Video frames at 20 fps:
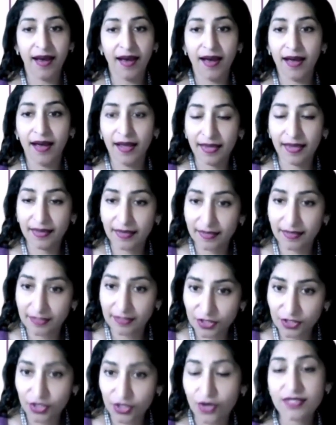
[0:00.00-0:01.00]
I
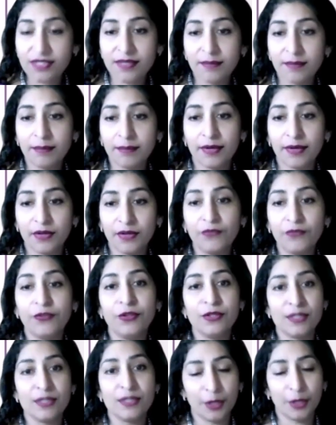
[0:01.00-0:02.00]
saw some
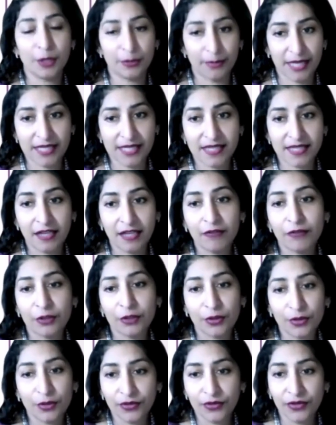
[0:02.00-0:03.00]
reviews about myself
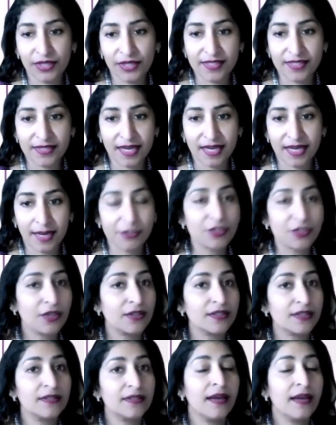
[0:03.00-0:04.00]
on Goodreads and
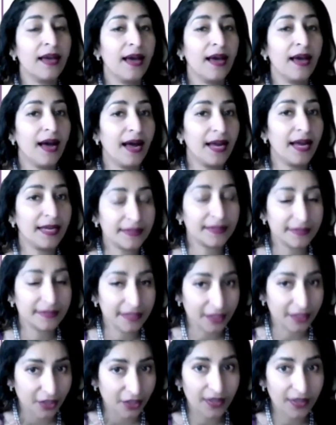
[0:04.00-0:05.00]
Amazon. I
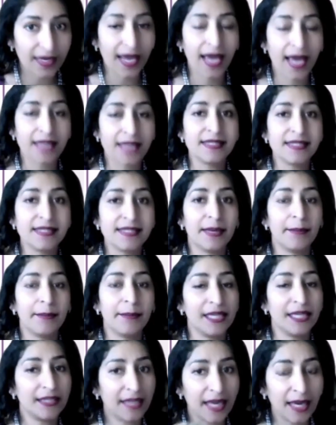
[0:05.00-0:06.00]
did not ask them.
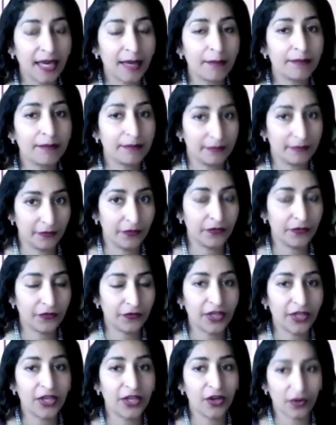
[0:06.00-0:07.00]
It came
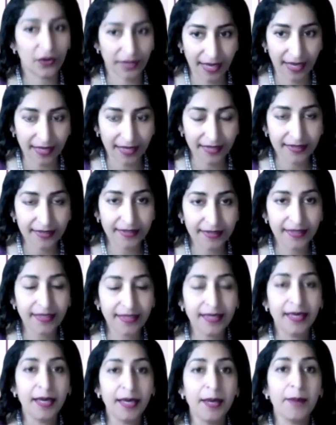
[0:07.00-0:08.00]
very
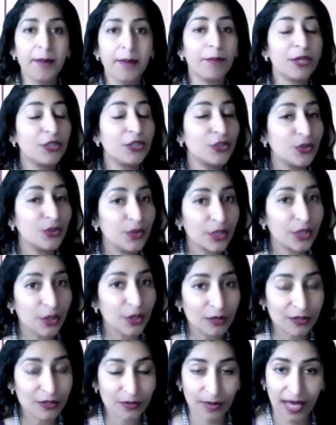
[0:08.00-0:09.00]
organically, but you can
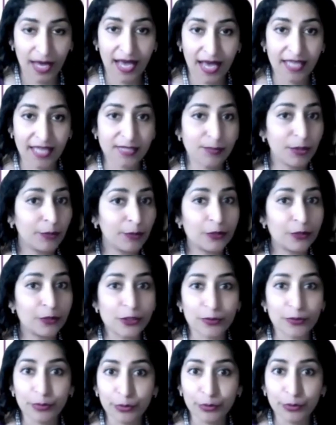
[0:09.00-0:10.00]
also ask people
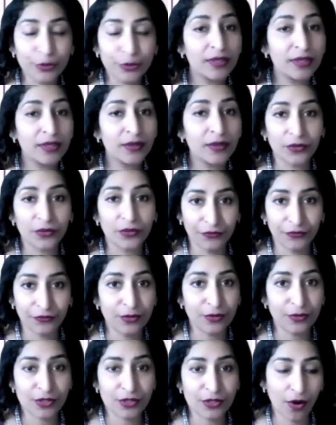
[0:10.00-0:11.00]
to put
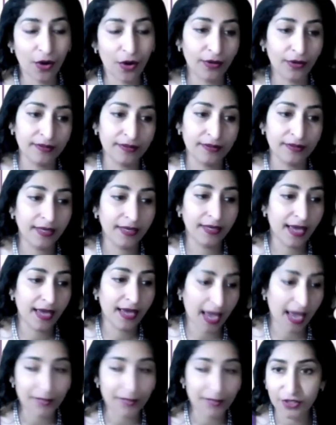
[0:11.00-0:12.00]
reviews on
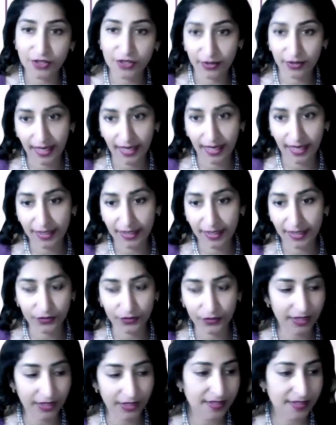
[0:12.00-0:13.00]
Amazon and
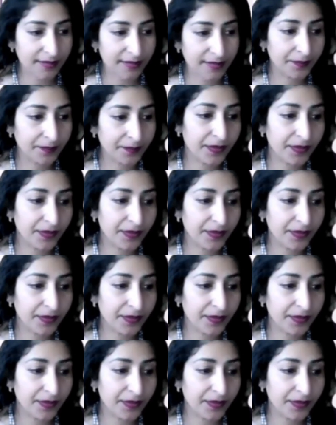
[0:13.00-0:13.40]
Goodreads.